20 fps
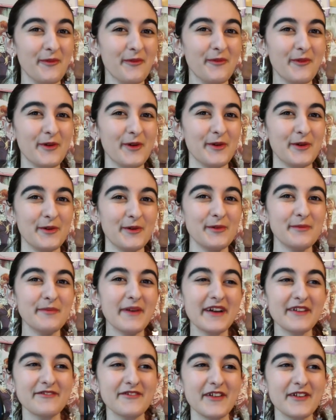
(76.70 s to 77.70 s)
who
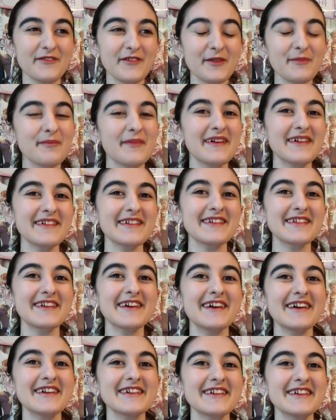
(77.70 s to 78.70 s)
my favorite
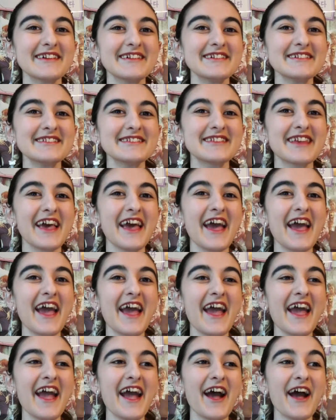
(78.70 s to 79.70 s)
mangaka
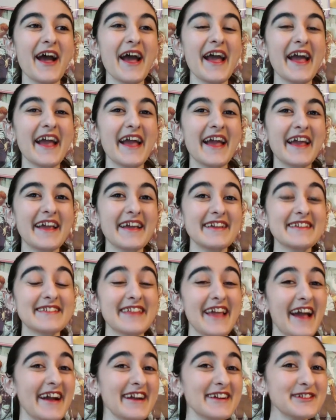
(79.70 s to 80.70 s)
is
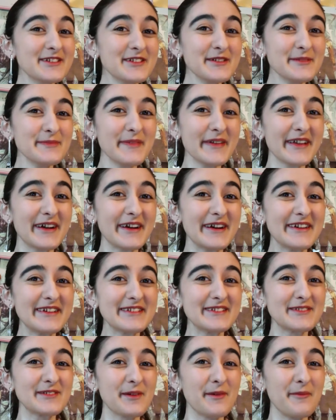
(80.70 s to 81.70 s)
actually
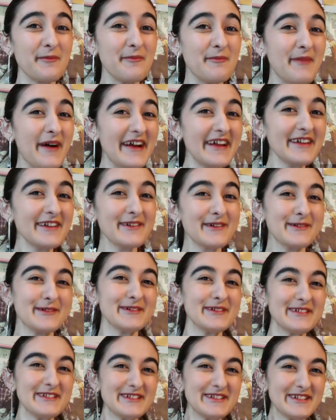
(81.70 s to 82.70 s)
because my
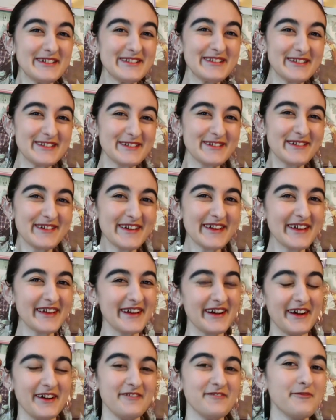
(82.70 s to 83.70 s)
origin story
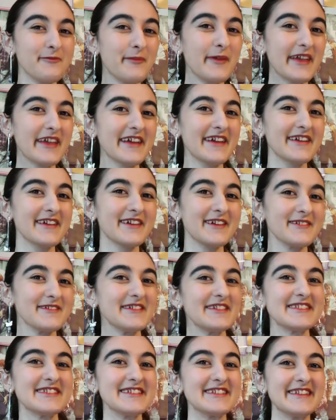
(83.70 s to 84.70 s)
of being
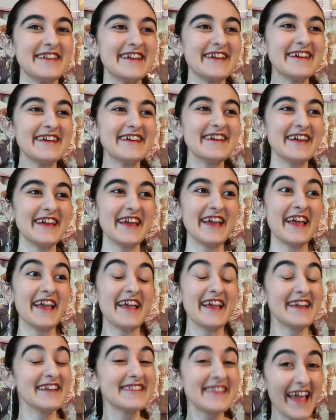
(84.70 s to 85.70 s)
Arisudia
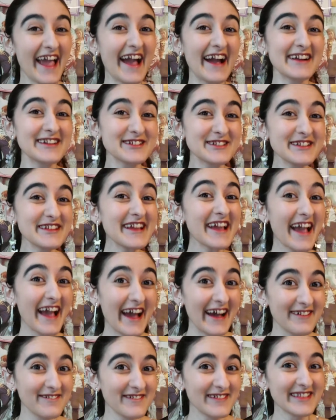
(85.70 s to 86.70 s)
is actually
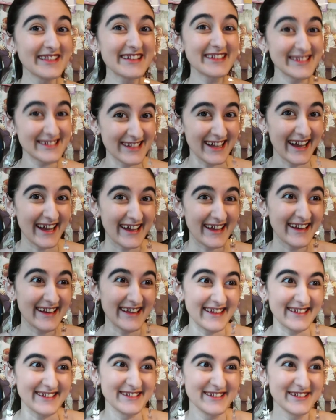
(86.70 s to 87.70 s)
heavily tied
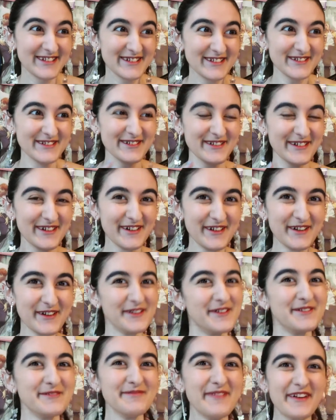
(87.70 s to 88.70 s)
into
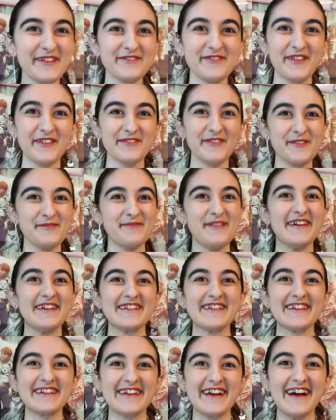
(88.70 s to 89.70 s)
who my favorite
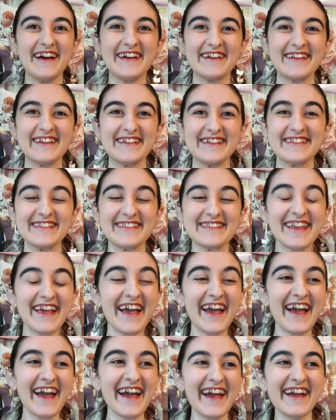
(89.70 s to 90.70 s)
mangaka is.
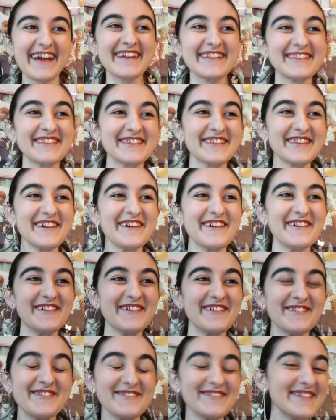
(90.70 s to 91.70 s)
And
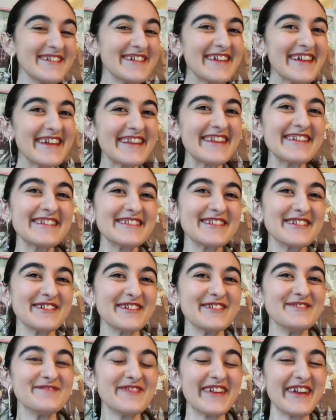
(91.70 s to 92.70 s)
so we'll get into
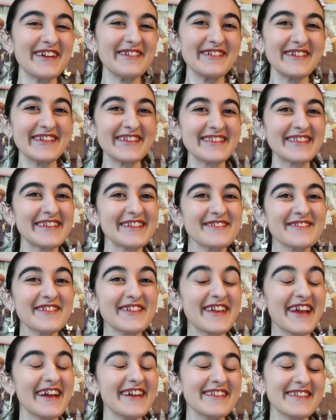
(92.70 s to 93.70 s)
it, but I want to see if you
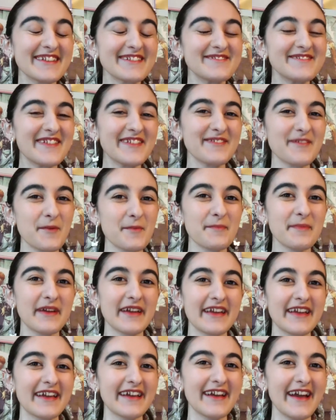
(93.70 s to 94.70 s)
guys can maybe
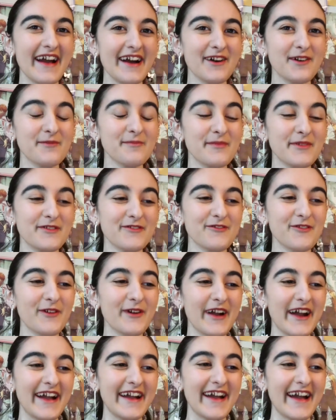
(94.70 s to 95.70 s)
pick it out
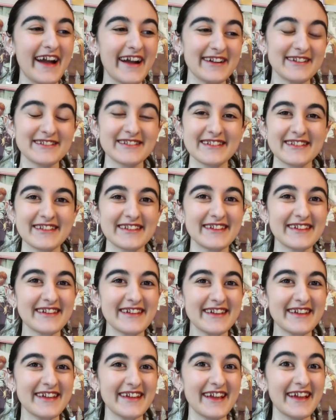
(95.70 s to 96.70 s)
before I actually
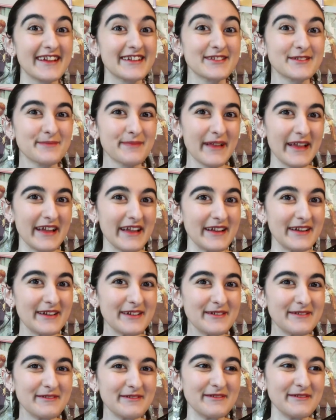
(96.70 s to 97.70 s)
explain
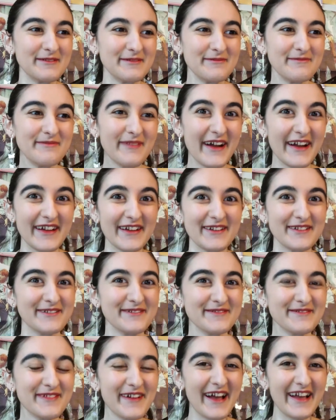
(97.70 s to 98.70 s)
my,
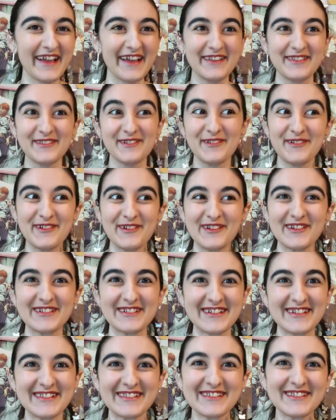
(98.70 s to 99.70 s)
I guess,
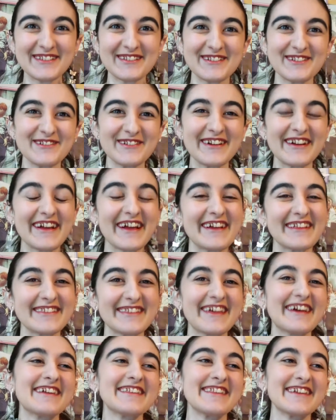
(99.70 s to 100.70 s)
origin story, as
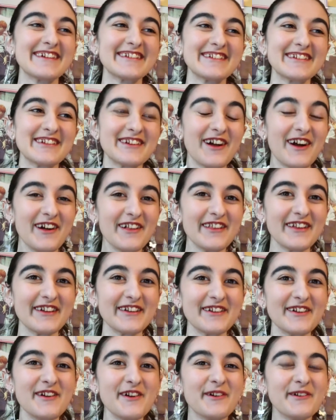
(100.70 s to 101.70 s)
I like to call
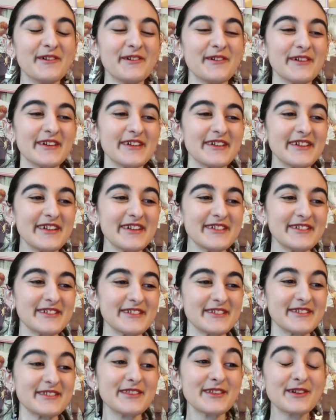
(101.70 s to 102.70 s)
it, or
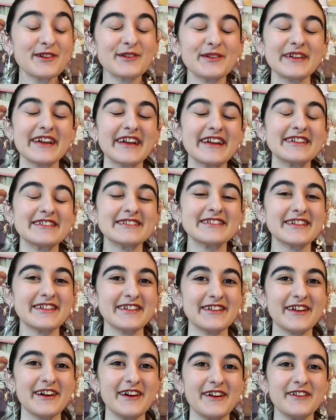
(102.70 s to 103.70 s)
just the
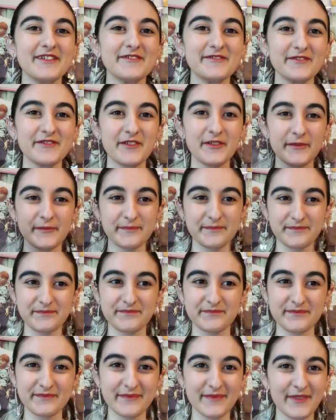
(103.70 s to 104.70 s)
creation of
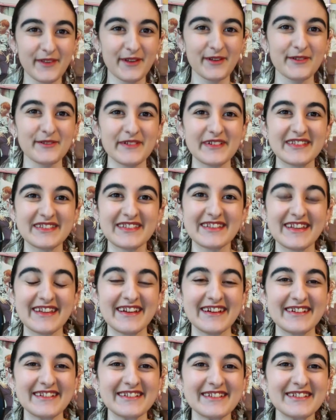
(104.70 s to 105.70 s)

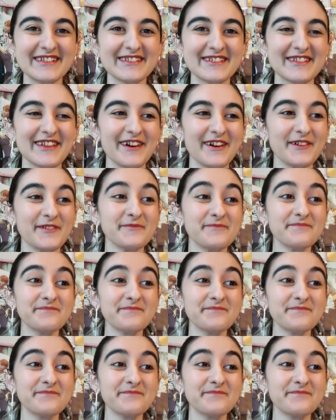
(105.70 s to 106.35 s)
Arisudia. So